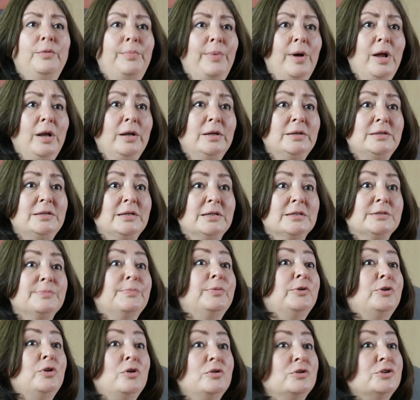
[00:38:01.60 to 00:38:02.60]
do the
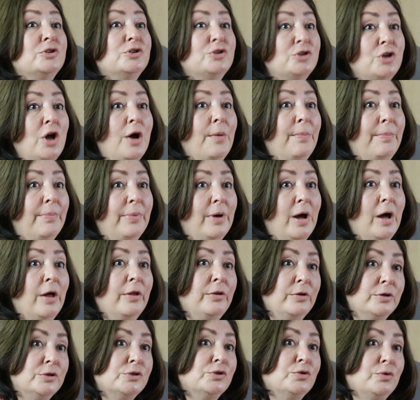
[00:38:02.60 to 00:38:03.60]
politics, but don't stop
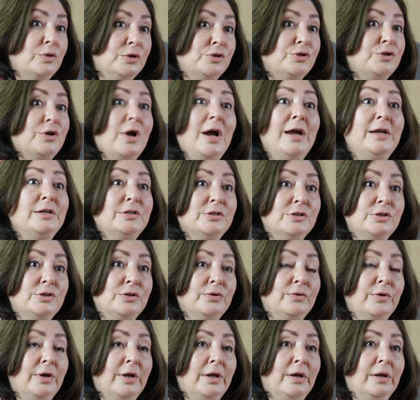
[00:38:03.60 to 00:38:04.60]
others who are trying to
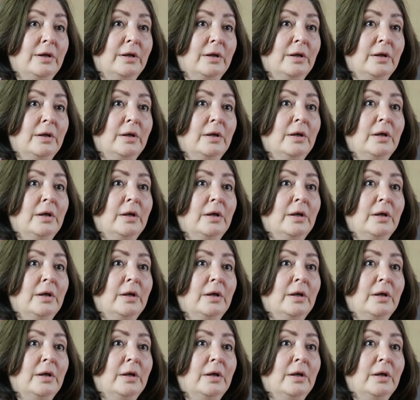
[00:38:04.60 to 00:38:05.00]
do it.